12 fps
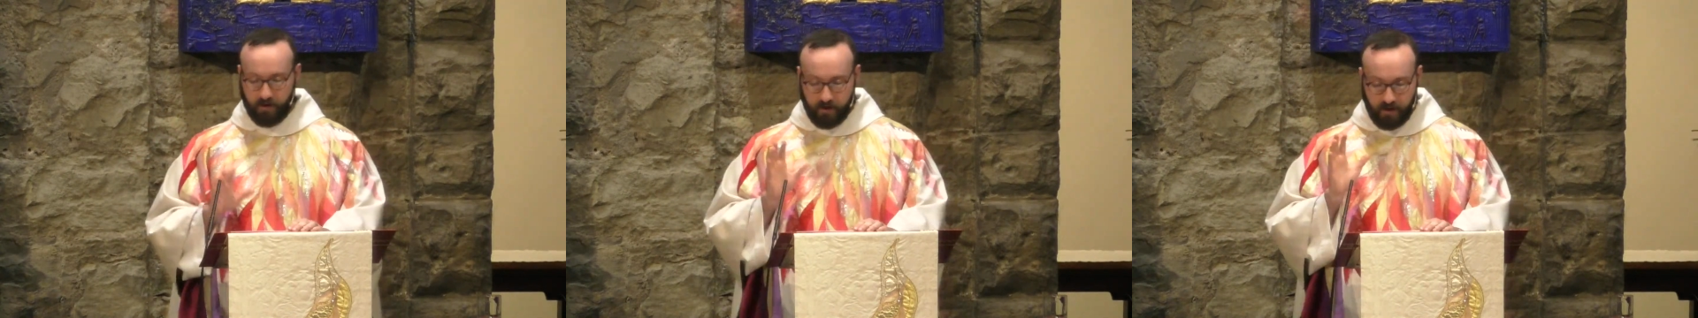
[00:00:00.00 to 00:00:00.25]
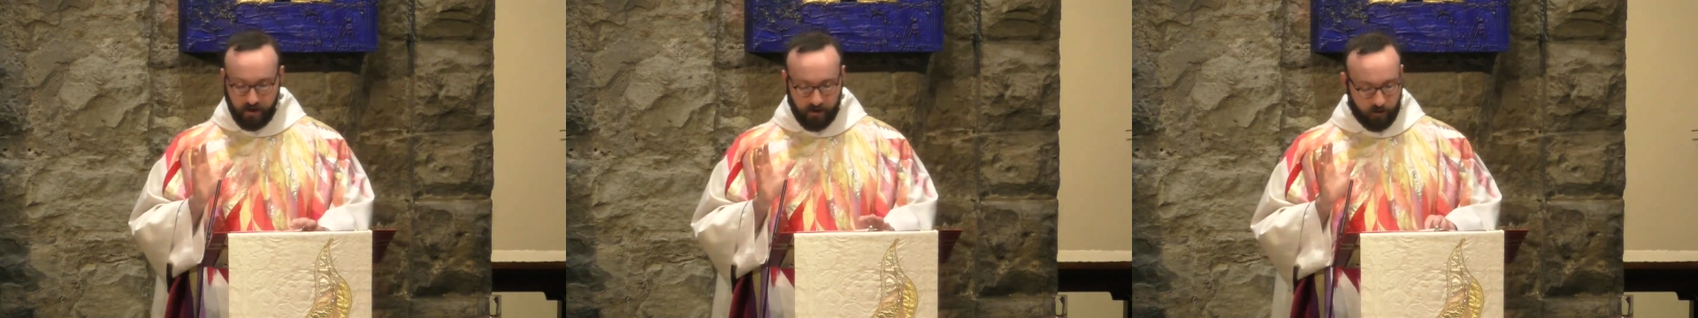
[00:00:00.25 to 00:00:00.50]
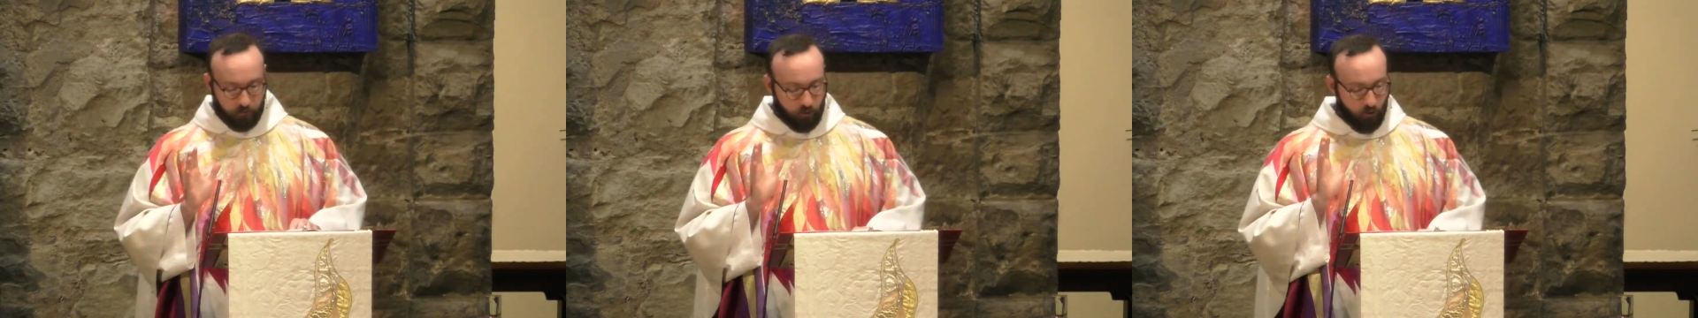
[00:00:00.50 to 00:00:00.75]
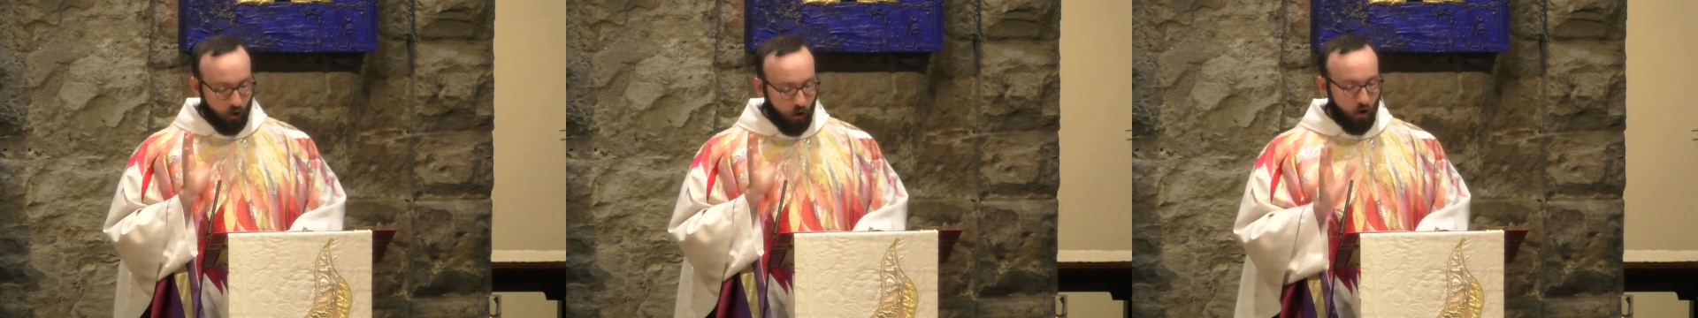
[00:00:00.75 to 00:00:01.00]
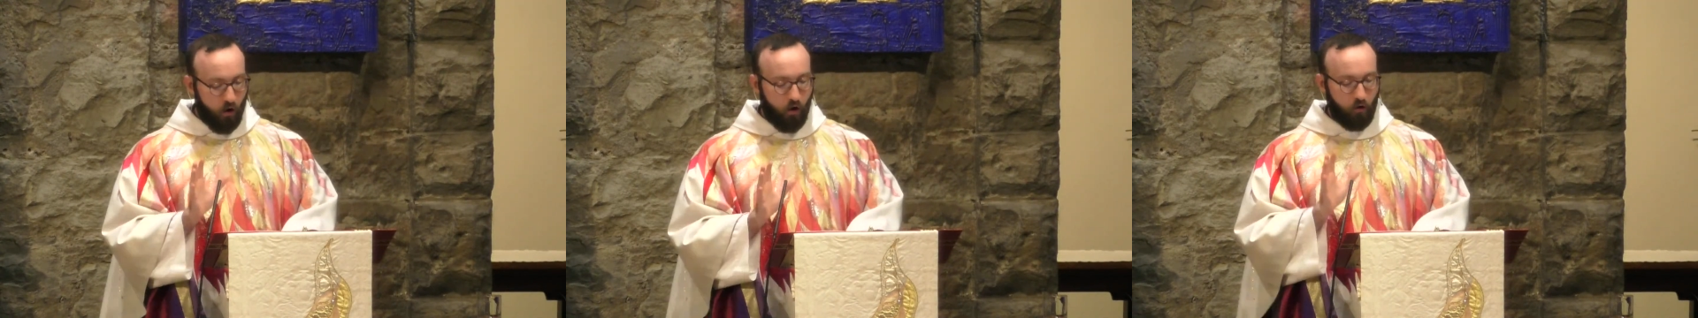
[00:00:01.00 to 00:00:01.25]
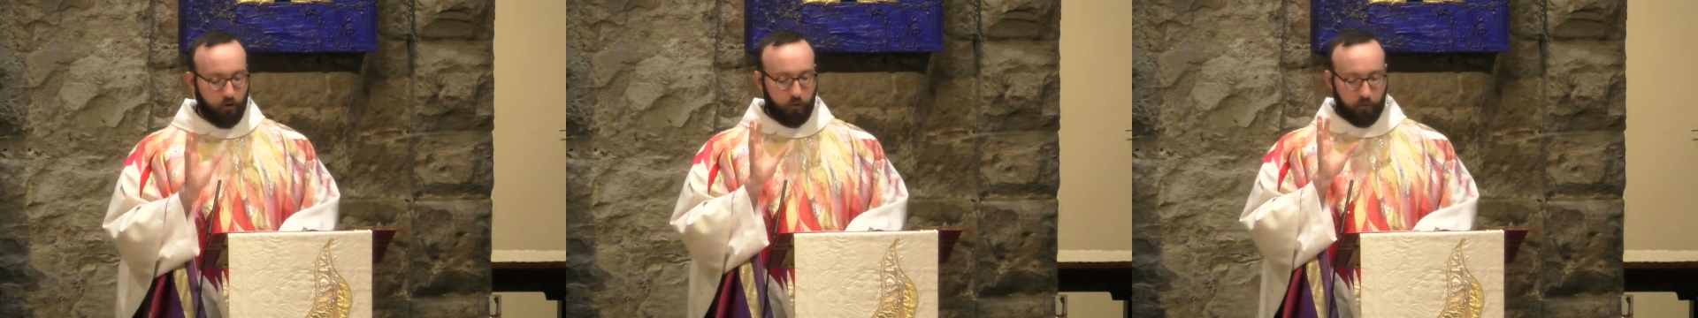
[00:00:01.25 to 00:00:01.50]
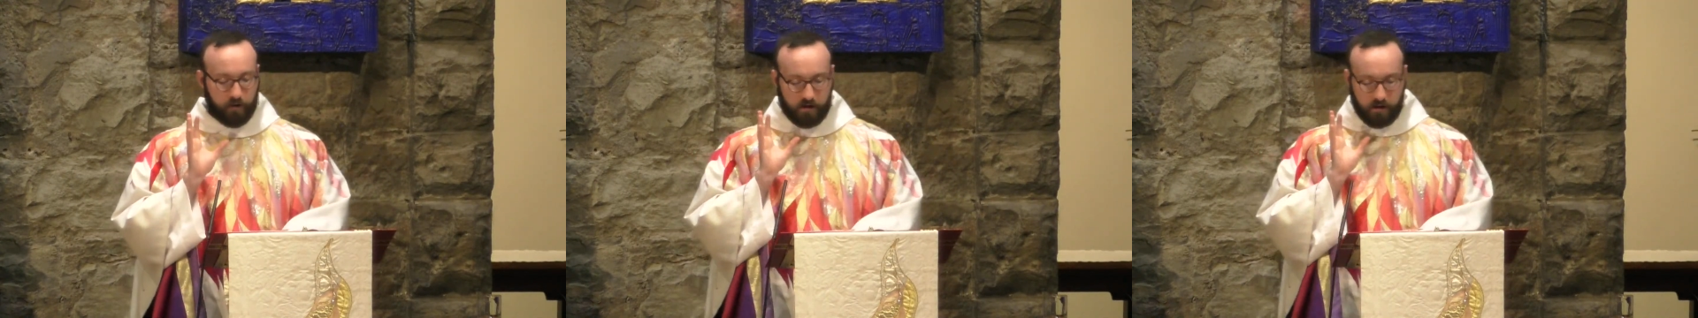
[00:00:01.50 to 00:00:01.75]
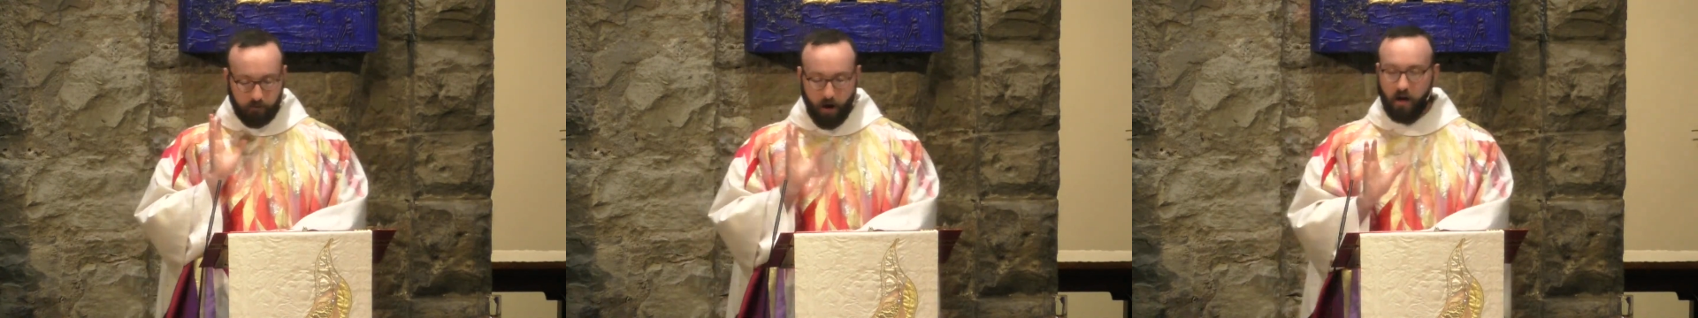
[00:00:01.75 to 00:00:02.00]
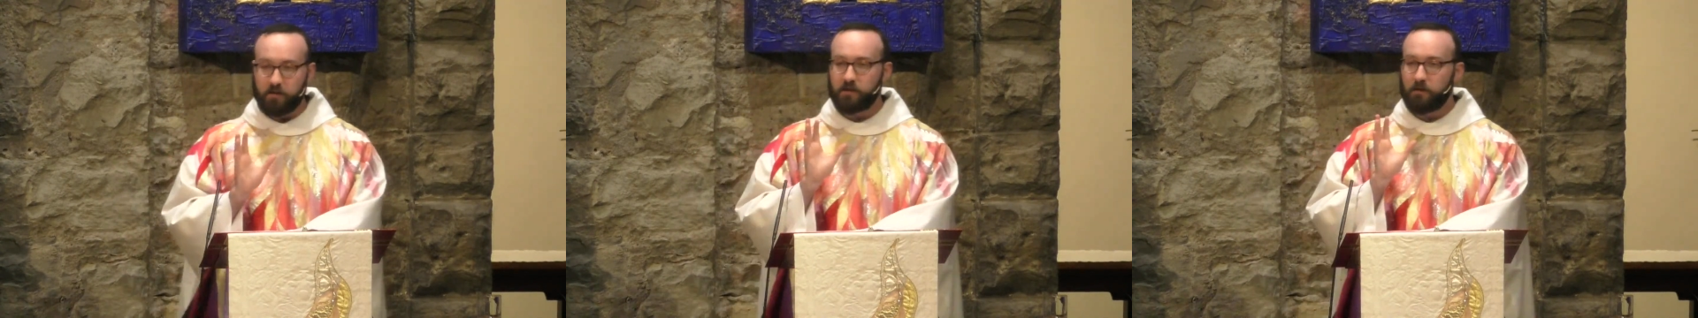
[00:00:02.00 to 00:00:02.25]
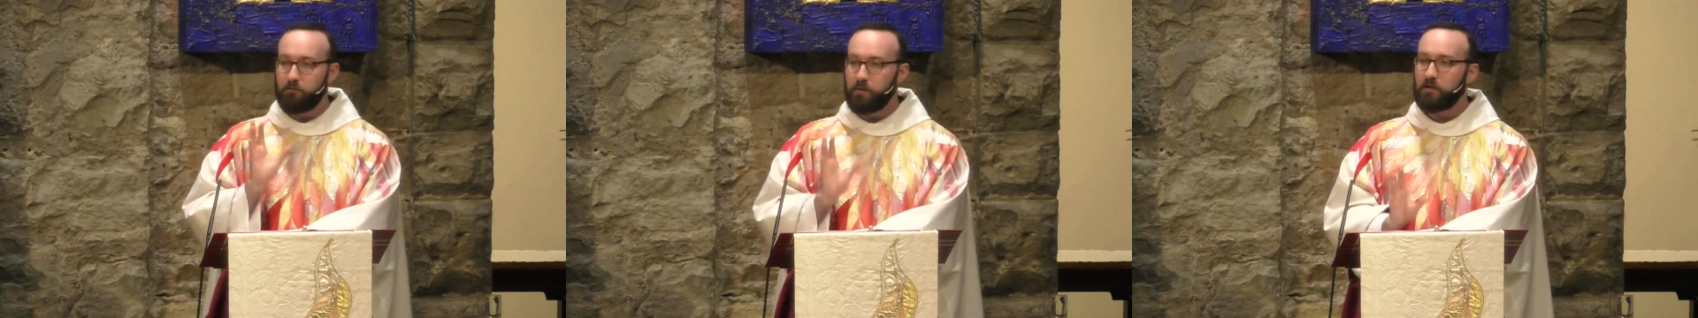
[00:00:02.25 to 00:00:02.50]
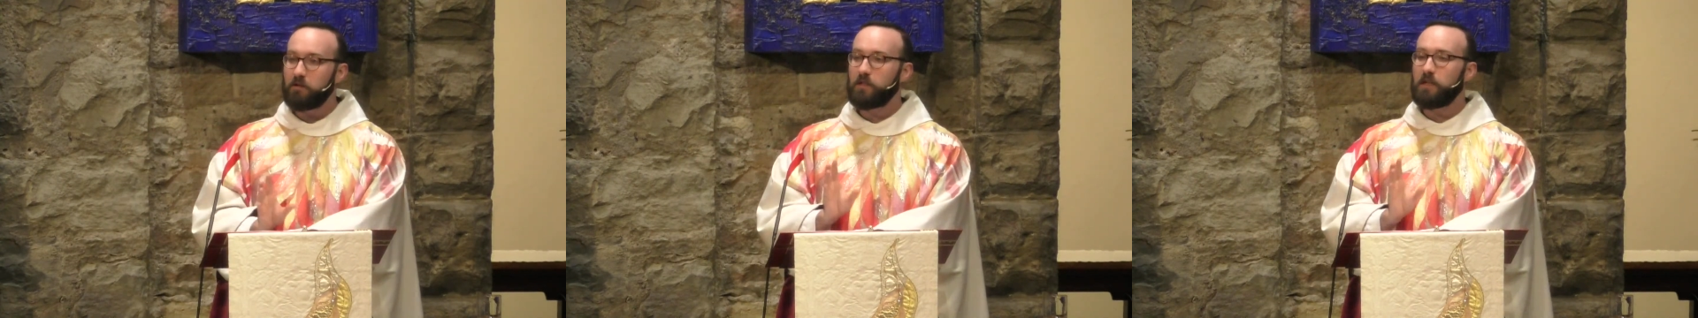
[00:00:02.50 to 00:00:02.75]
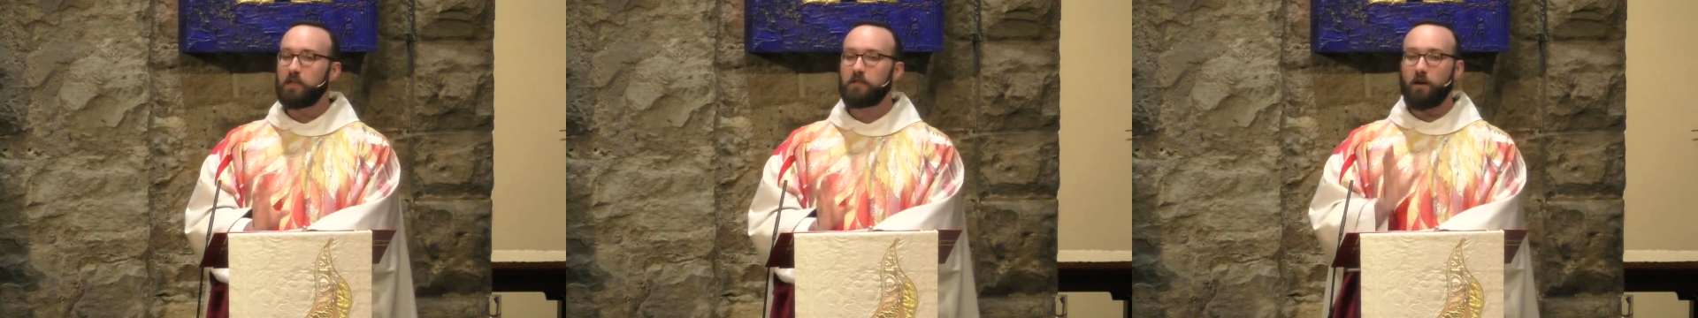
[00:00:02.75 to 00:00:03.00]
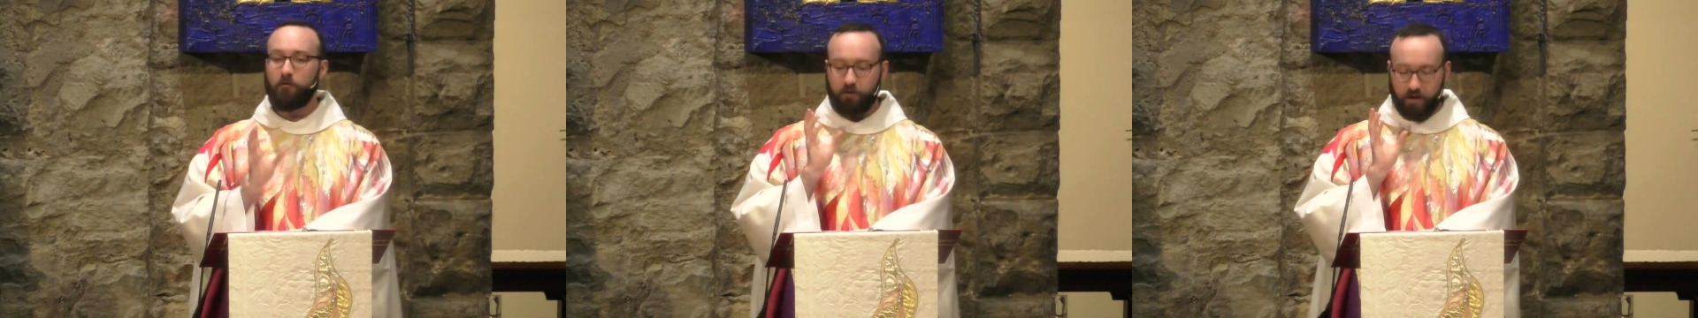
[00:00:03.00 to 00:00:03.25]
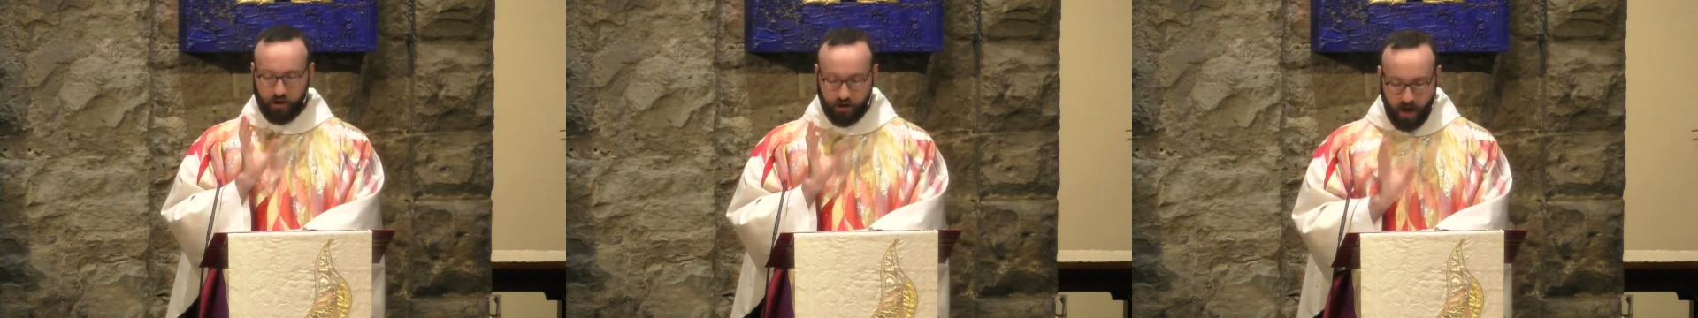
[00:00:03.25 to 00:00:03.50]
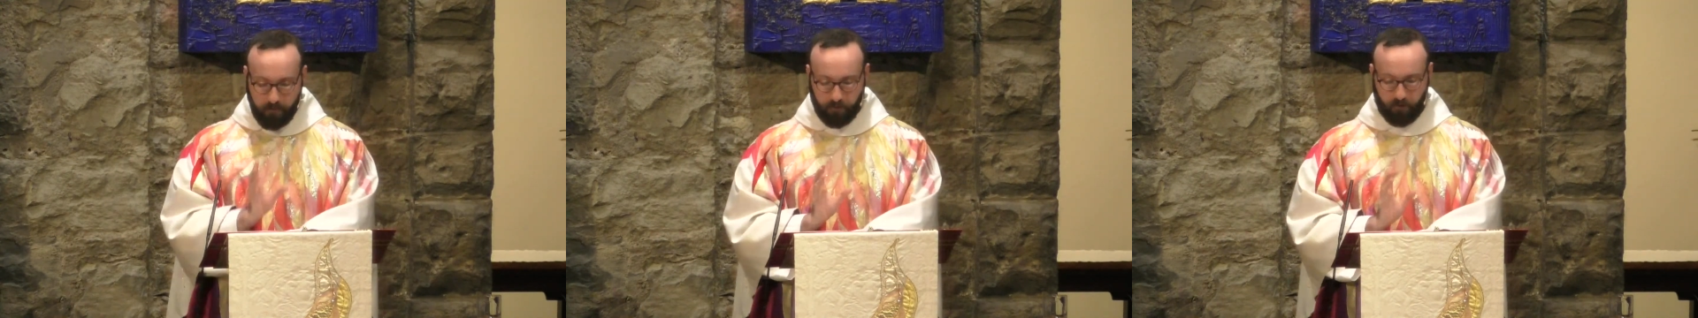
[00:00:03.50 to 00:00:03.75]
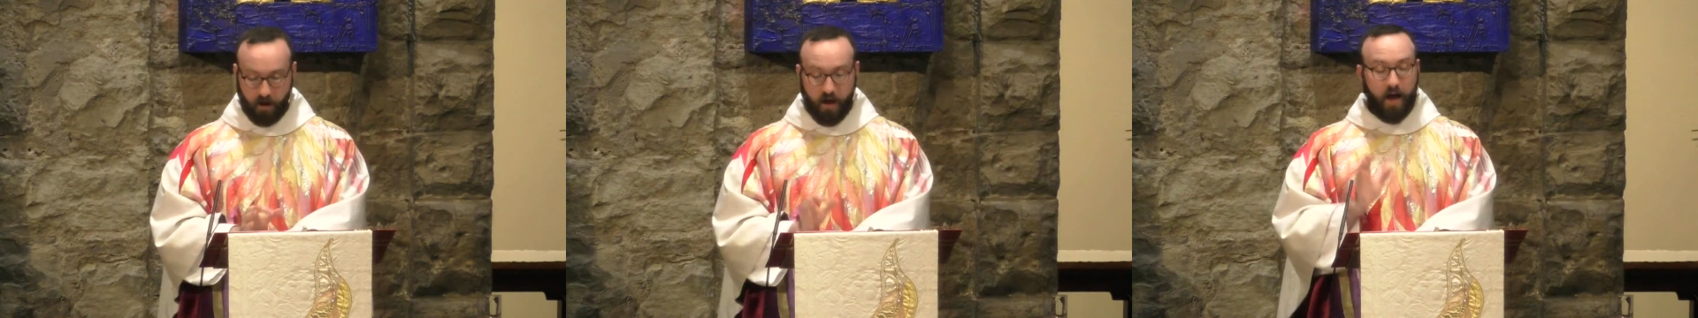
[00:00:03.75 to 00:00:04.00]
these were all the responsibilities of the shepherd.